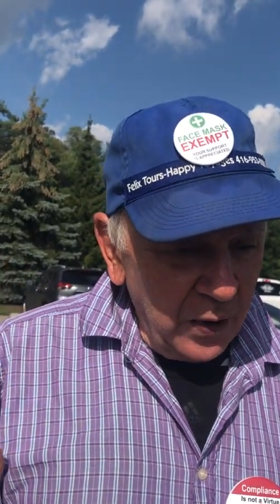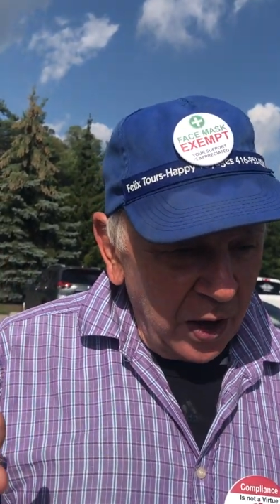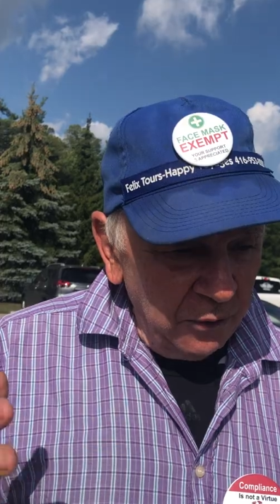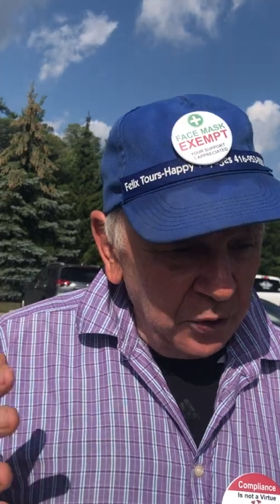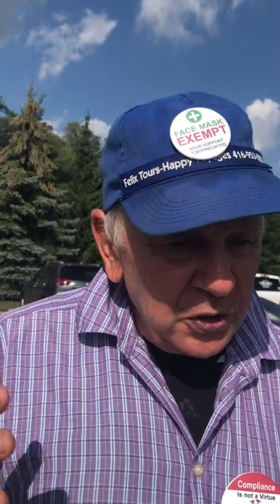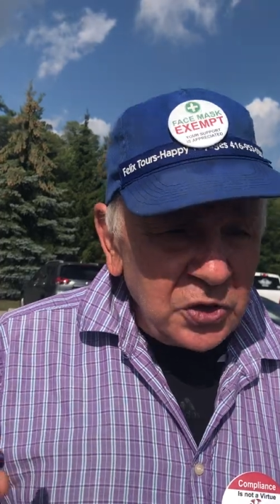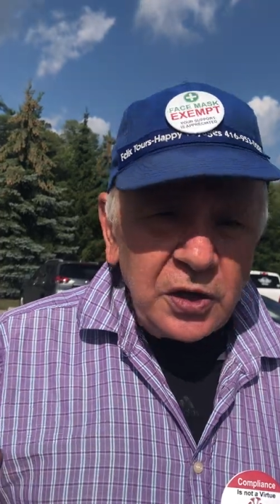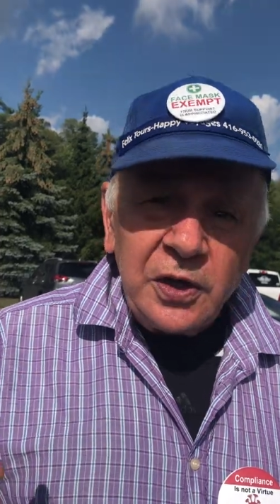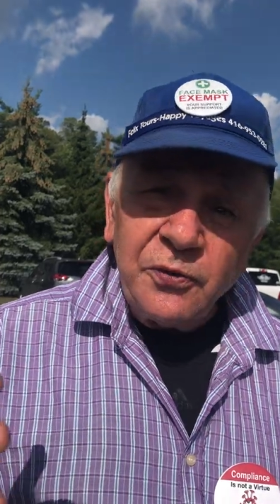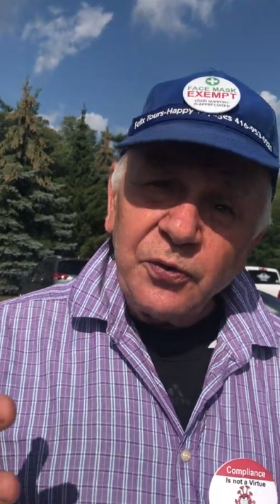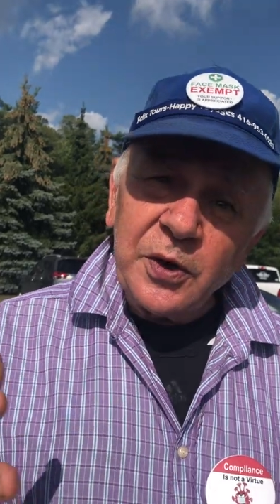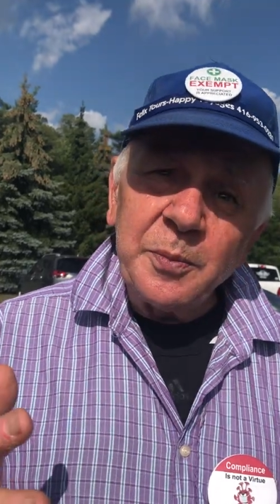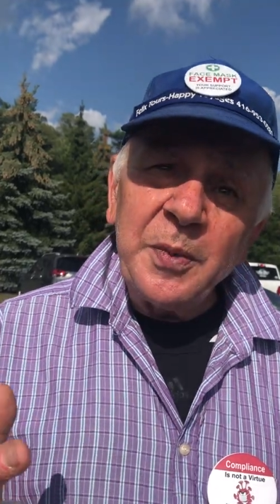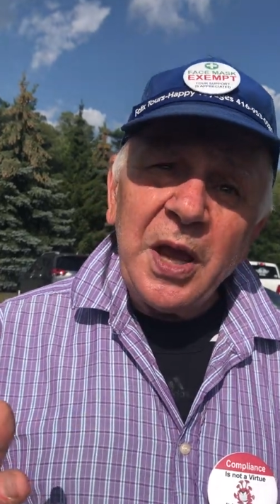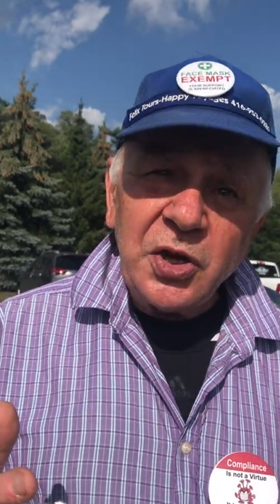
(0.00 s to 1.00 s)
official
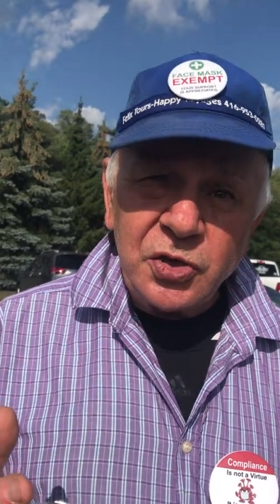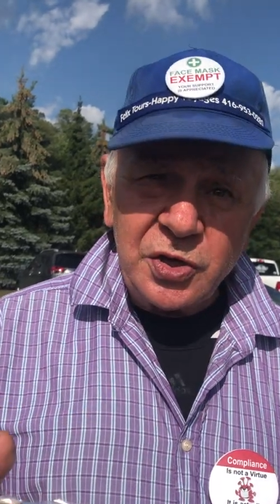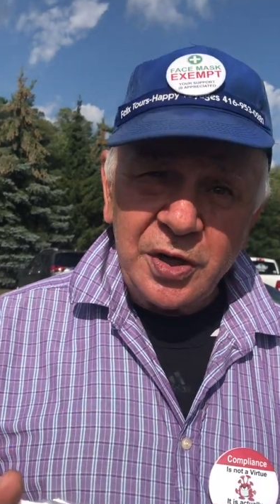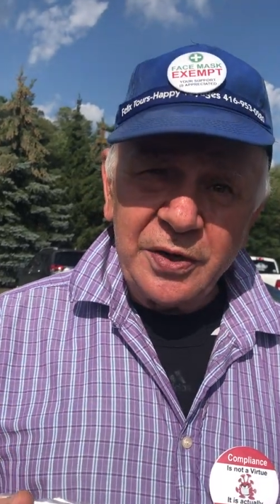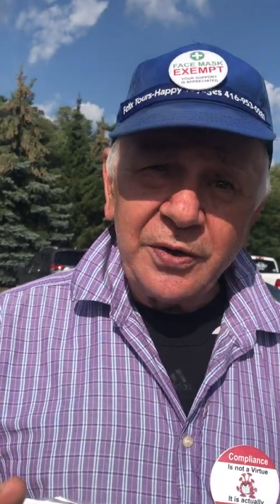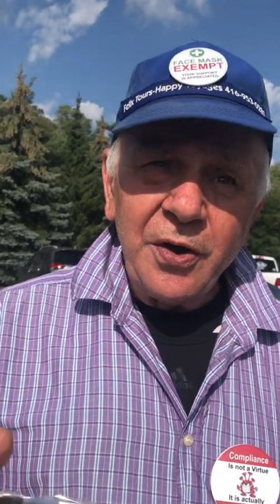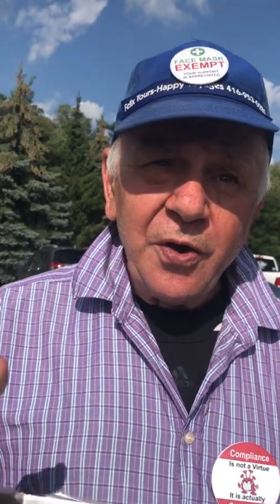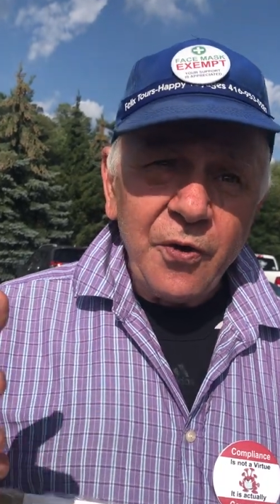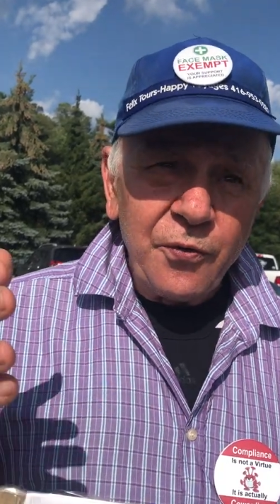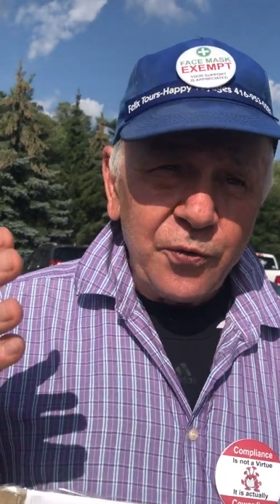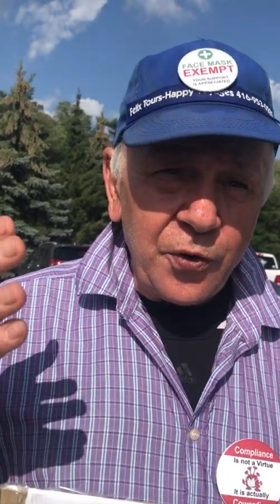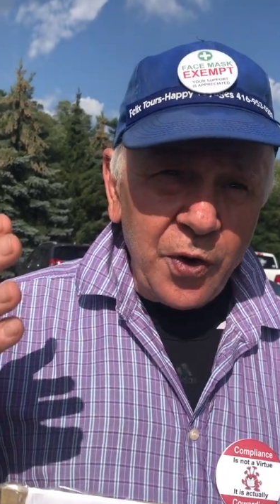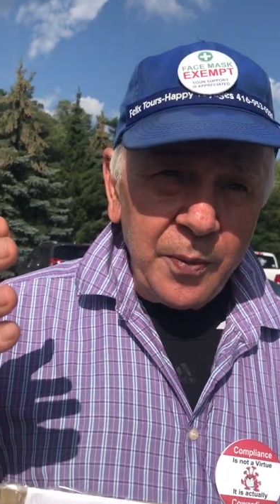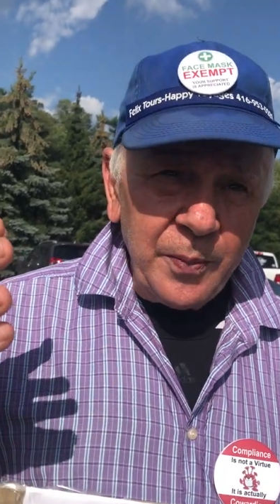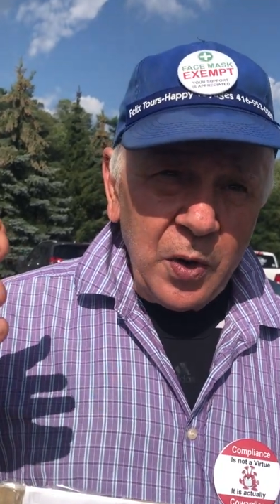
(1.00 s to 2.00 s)
information
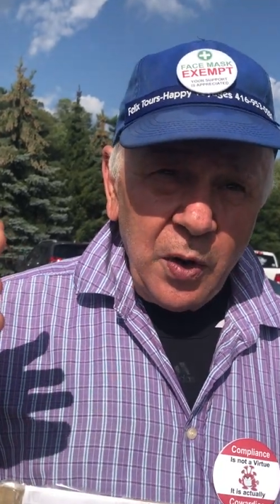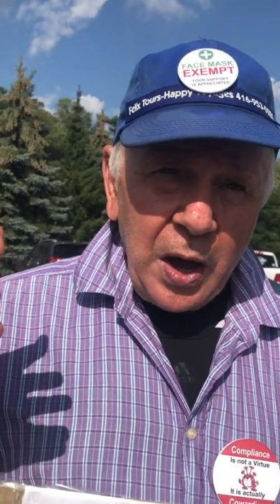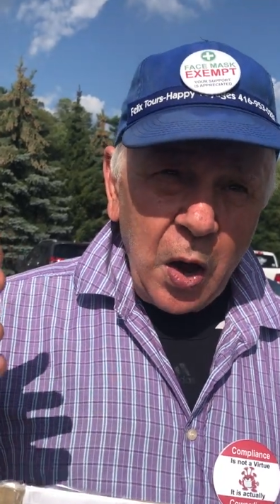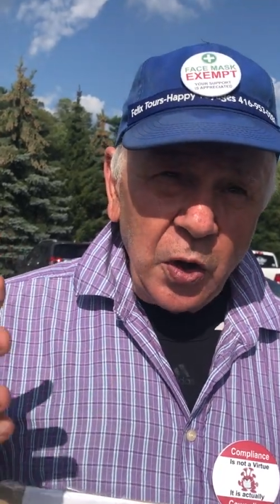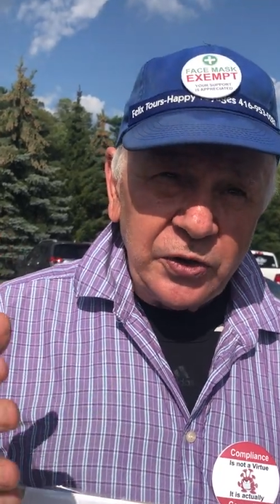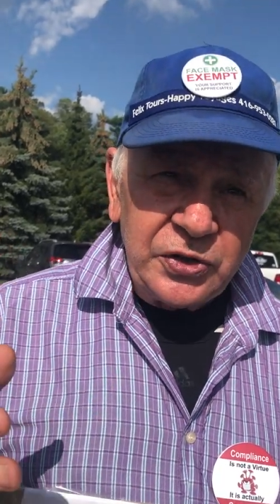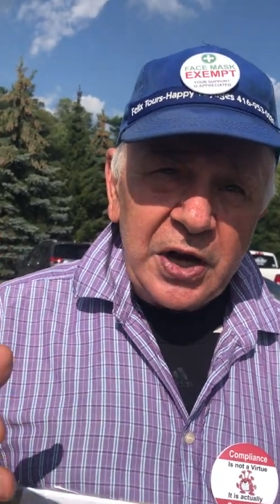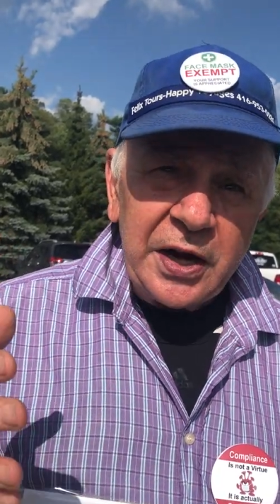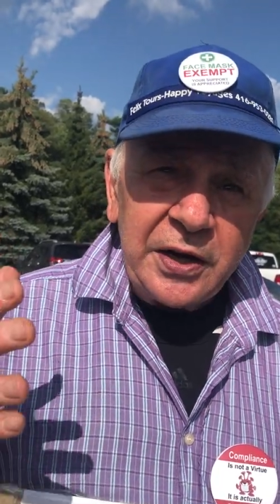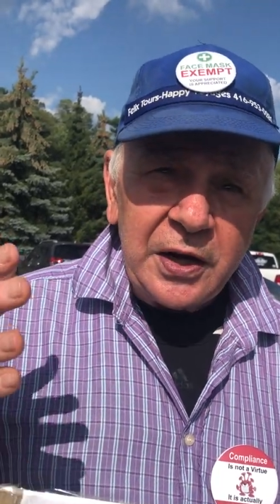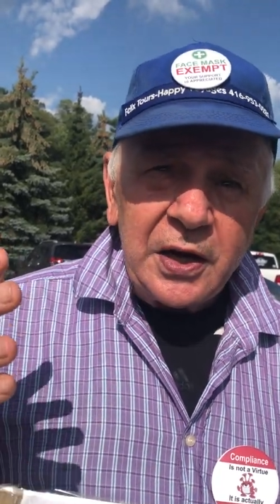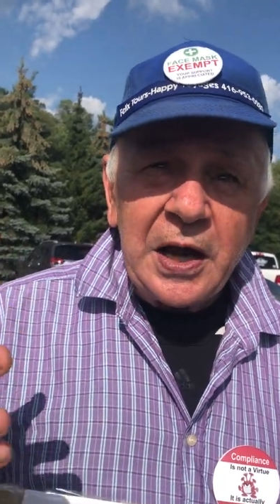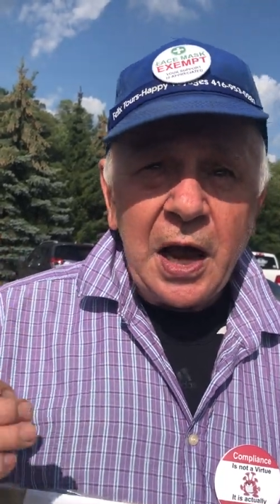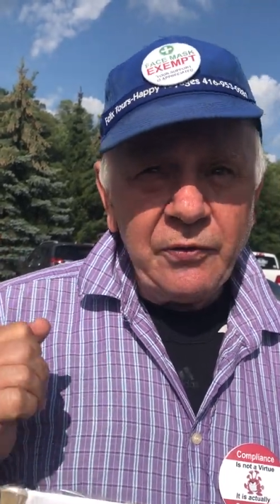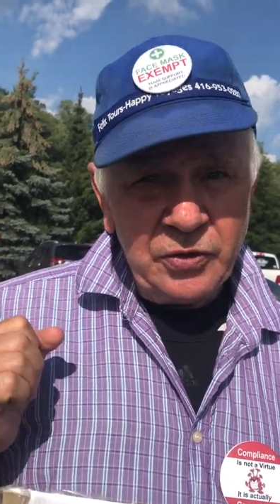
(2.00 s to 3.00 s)
from
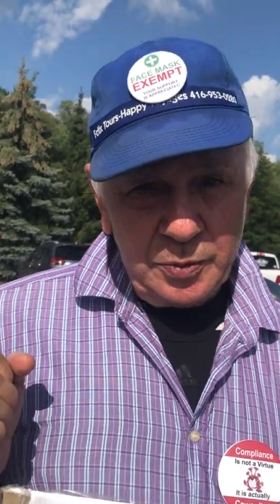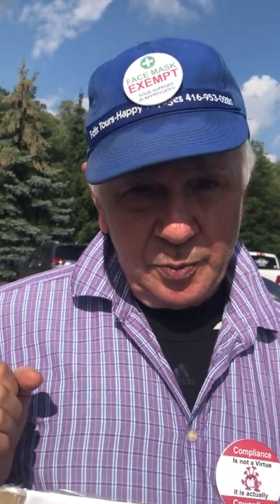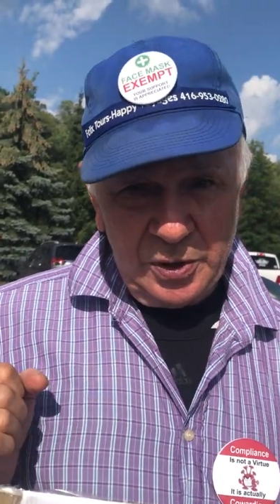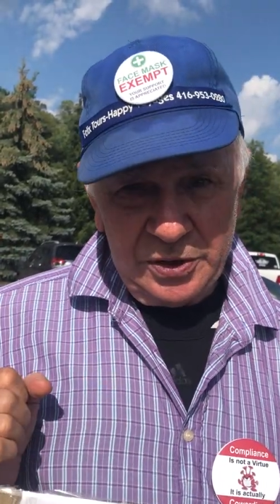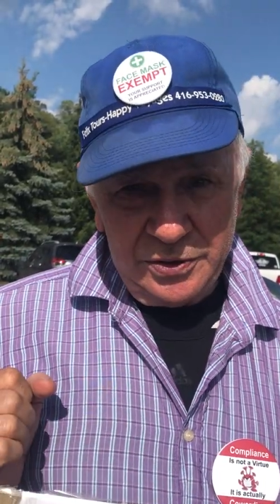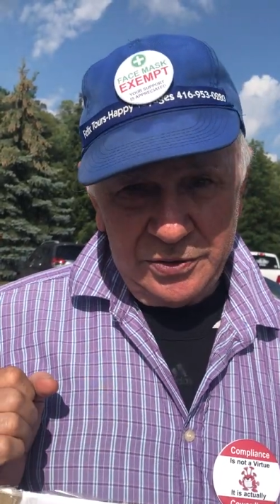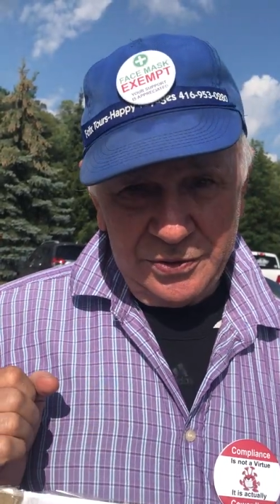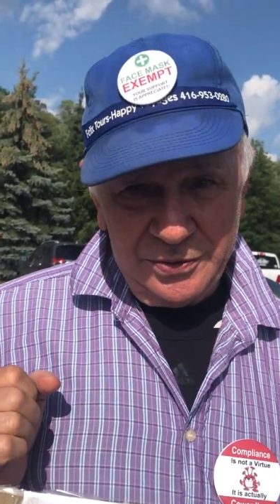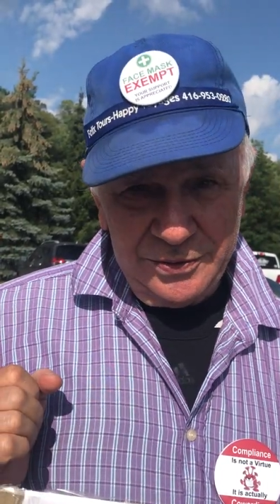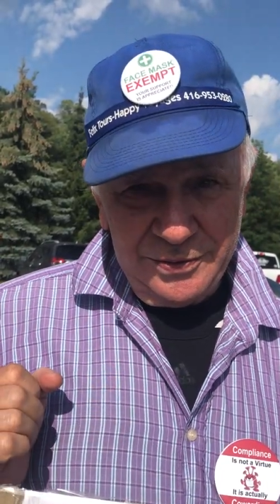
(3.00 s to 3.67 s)
Ontario government,